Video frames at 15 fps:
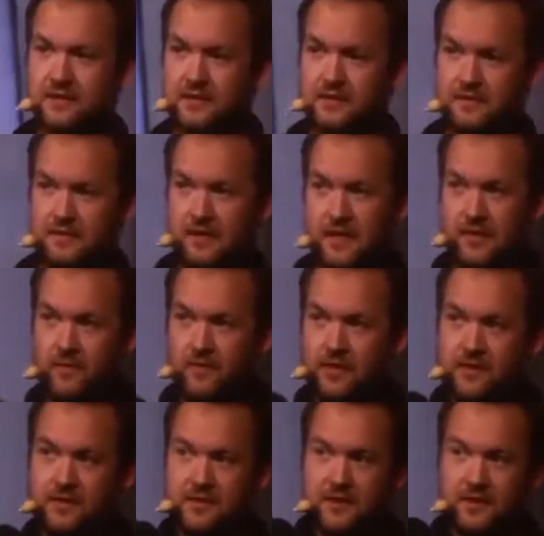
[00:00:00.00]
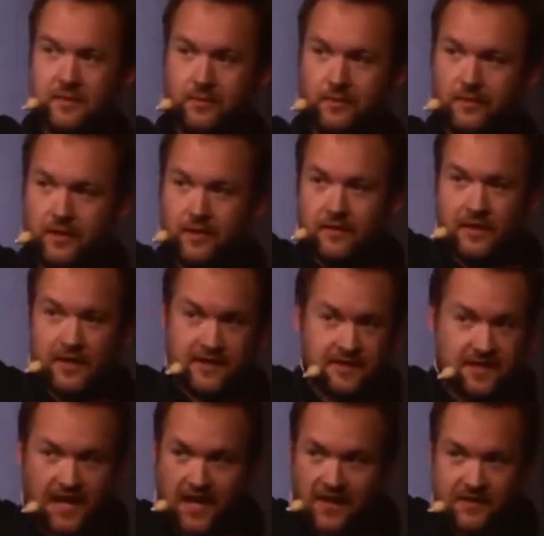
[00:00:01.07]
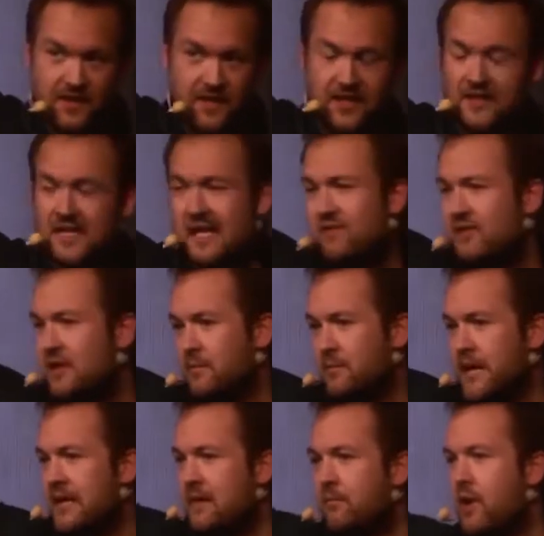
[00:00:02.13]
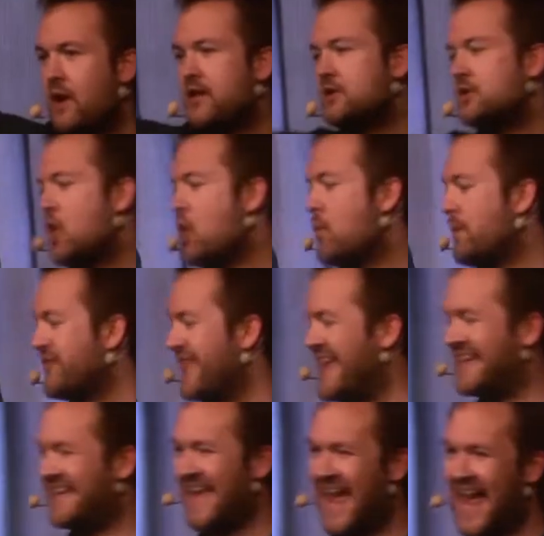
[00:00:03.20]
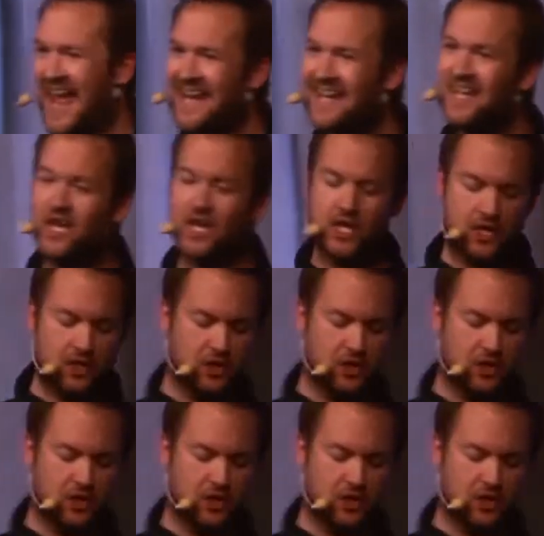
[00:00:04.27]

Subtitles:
Emirates, Singapore Airlines, Cathay, can they even compete on product? No, but they can use